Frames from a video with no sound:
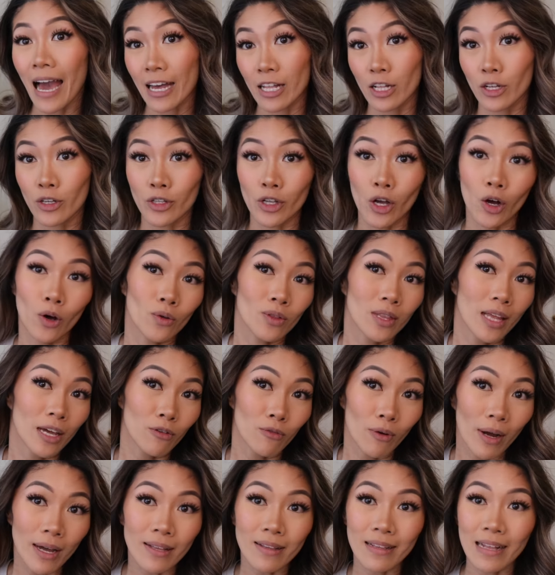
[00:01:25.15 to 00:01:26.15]
I don't know.
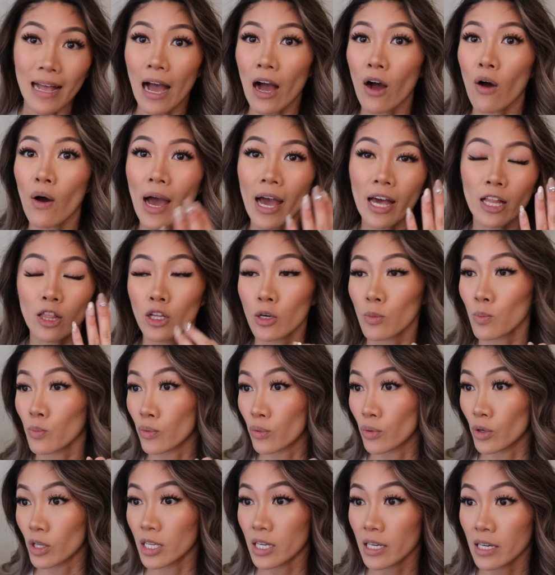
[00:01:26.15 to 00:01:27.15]
Like right now, I look
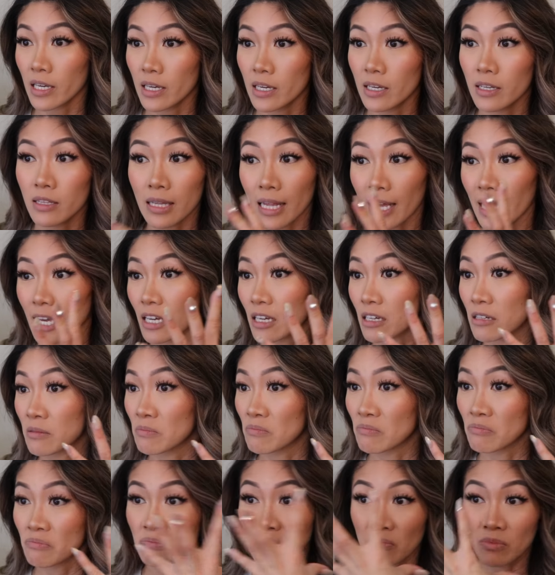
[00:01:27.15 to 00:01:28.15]
pretty like
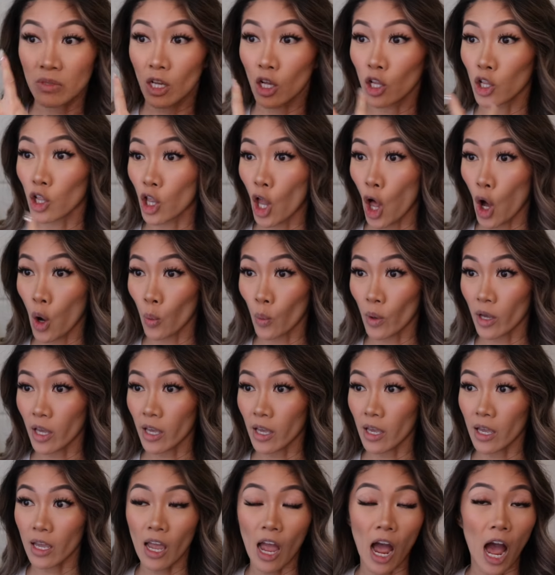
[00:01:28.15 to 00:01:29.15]

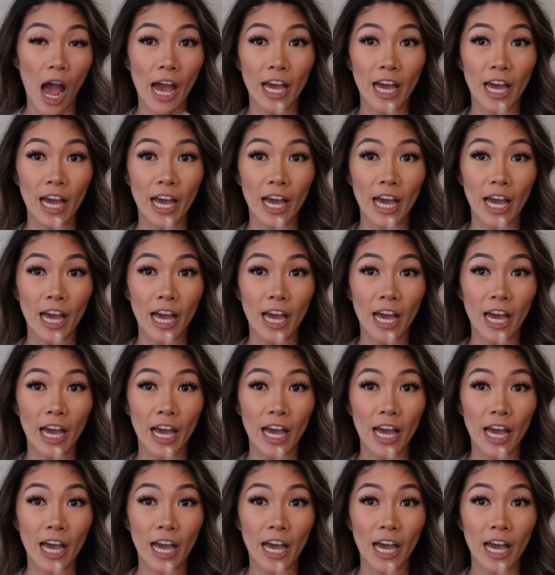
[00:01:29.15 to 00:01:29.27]
glowy.